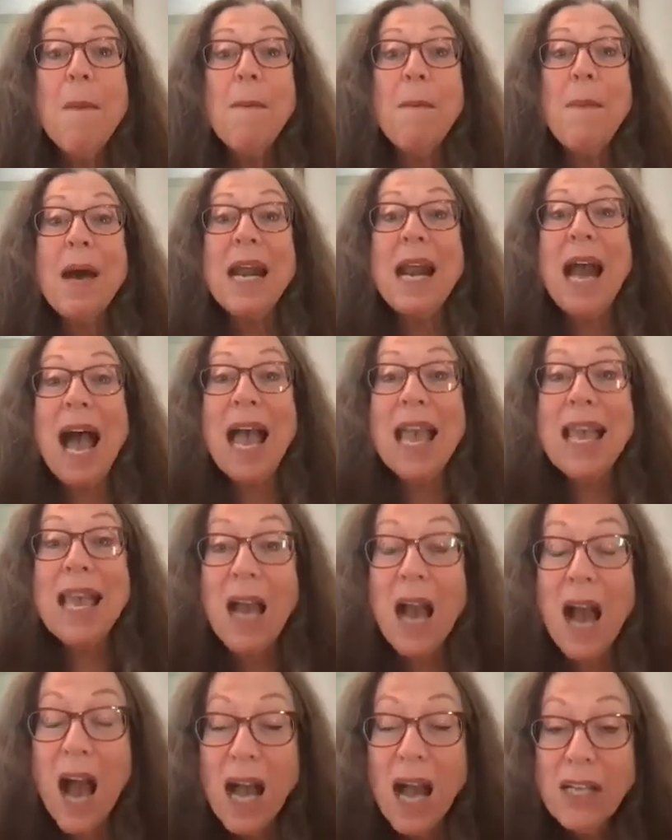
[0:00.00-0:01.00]
but I
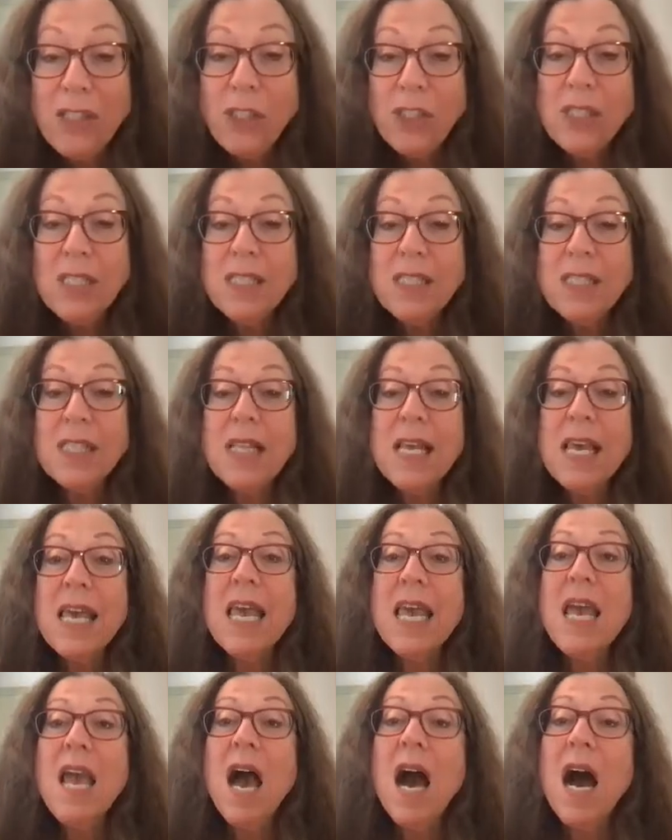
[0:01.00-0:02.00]

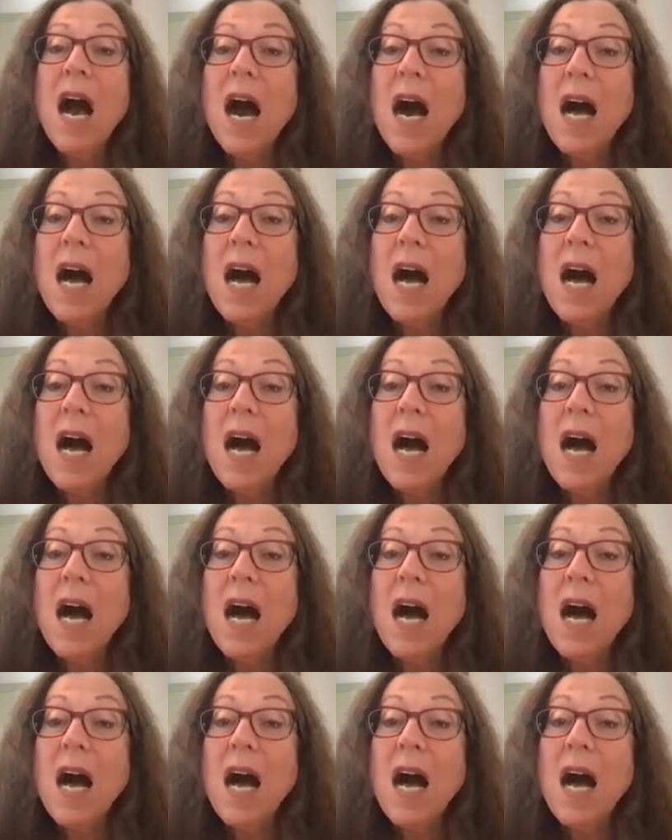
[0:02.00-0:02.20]
consciously